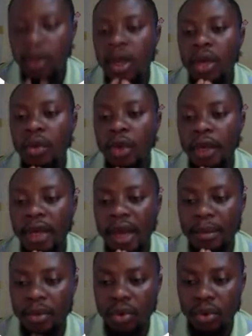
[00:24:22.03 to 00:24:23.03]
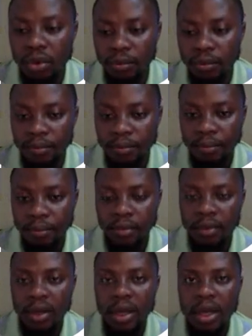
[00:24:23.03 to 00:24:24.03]
you're in Cameroon,
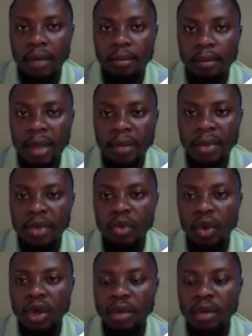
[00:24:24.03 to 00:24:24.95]
maybe you're